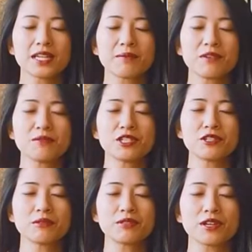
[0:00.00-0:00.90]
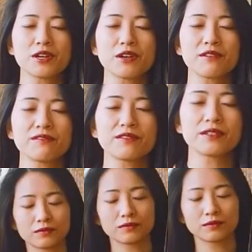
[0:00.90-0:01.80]
a moment to observe.
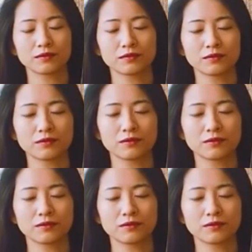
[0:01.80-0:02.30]
Let